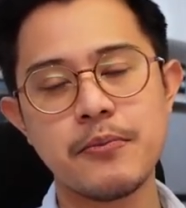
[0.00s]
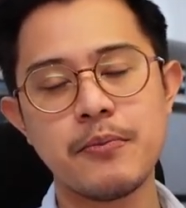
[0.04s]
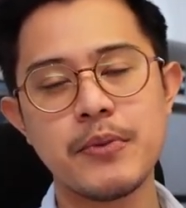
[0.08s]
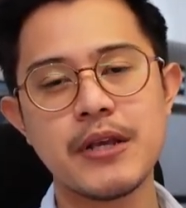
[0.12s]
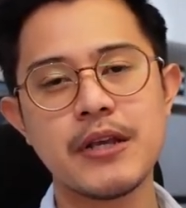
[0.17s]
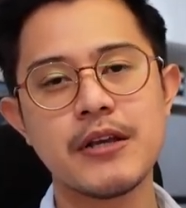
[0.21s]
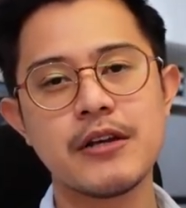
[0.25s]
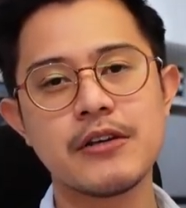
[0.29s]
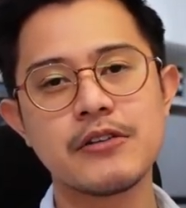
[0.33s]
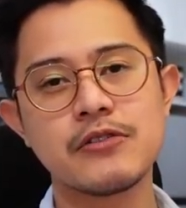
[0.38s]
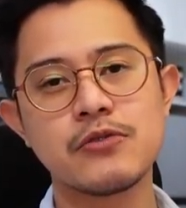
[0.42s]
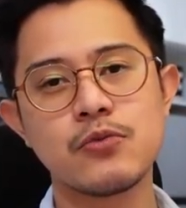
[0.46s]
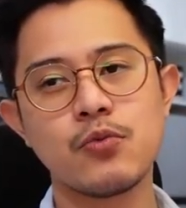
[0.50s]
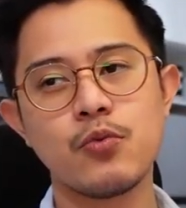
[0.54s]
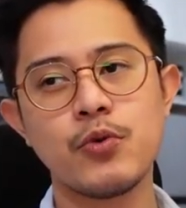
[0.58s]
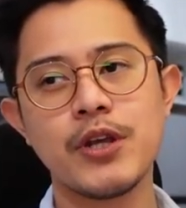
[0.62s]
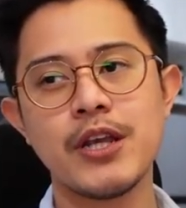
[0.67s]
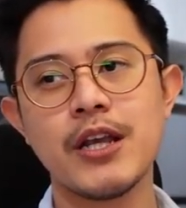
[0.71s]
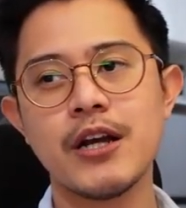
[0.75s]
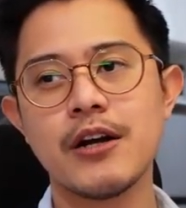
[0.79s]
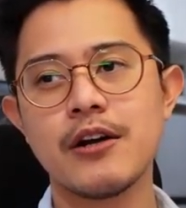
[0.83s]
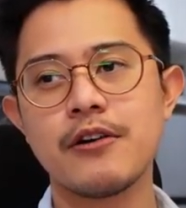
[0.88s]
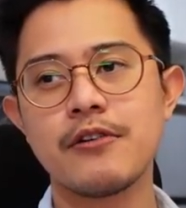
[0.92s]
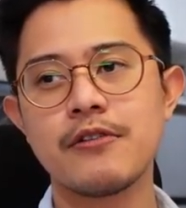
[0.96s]
because
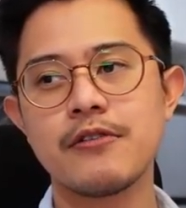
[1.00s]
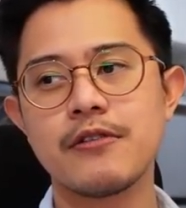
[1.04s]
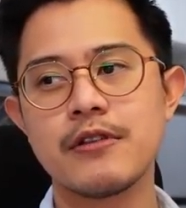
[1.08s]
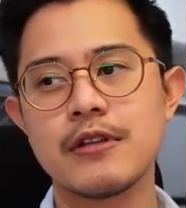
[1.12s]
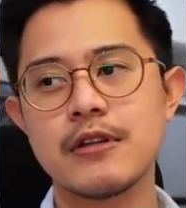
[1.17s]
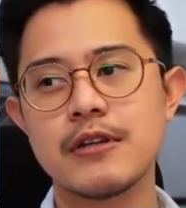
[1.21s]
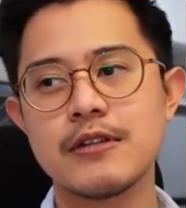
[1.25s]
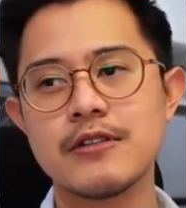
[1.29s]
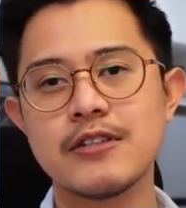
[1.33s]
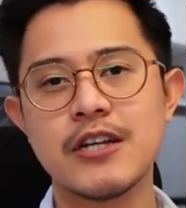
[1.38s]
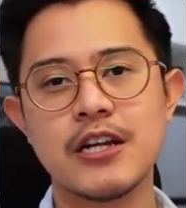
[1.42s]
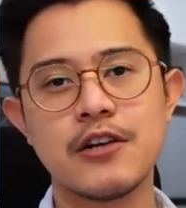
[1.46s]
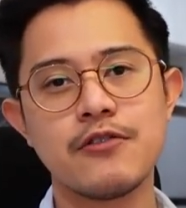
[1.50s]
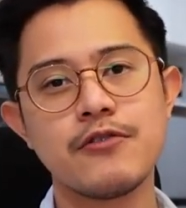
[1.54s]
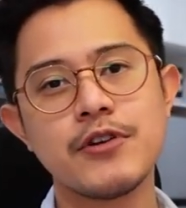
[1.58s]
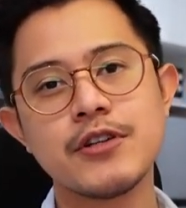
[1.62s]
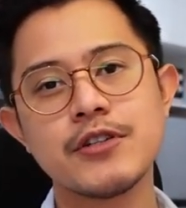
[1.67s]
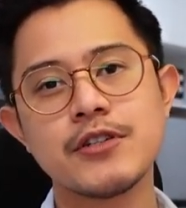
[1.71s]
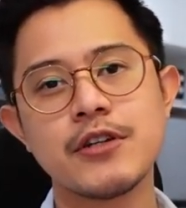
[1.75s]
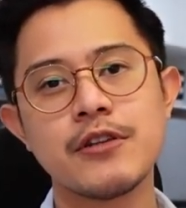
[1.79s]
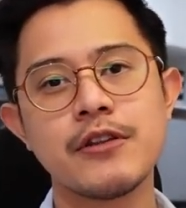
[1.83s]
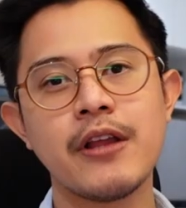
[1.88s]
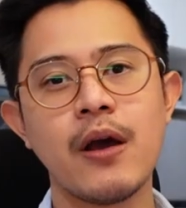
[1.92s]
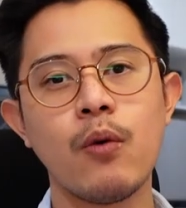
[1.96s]
we are the
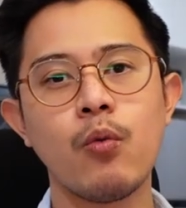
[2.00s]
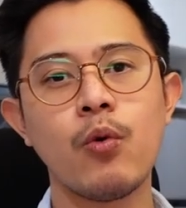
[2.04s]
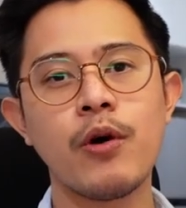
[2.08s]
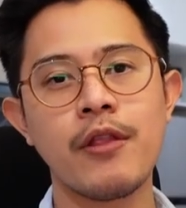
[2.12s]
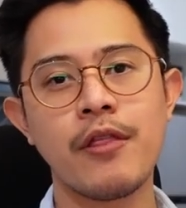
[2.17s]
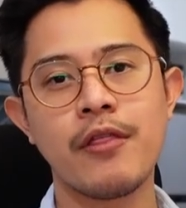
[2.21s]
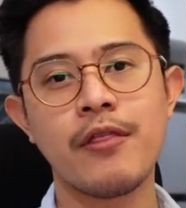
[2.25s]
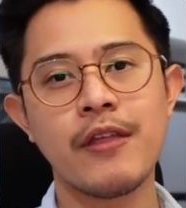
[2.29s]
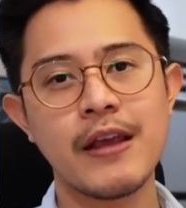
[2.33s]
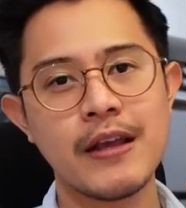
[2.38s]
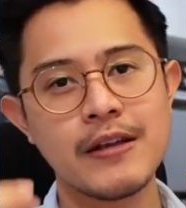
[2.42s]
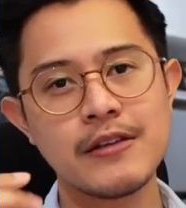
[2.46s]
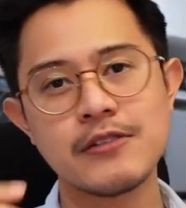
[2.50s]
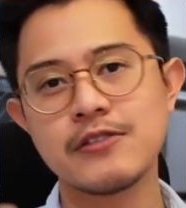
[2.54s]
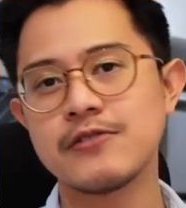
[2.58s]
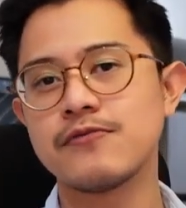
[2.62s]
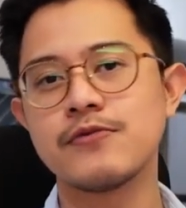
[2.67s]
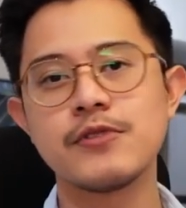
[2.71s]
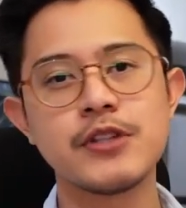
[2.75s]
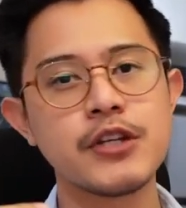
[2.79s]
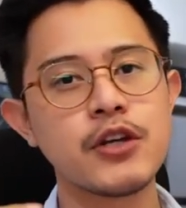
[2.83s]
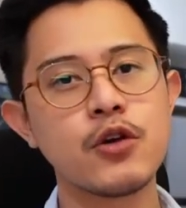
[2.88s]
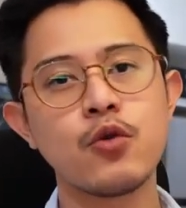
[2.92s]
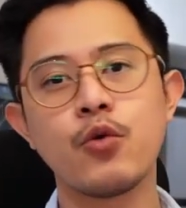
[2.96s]
generation that want things
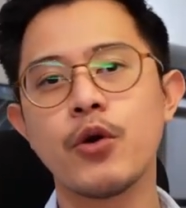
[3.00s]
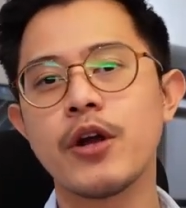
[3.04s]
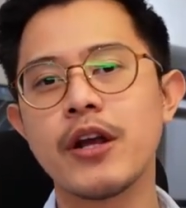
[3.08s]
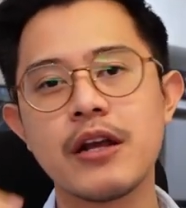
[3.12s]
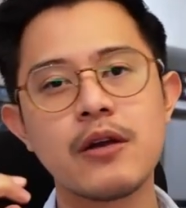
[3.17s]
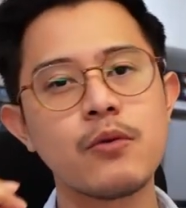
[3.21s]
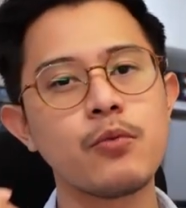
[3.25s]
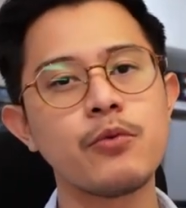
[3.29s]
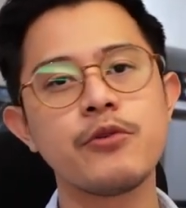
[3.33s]
really quick.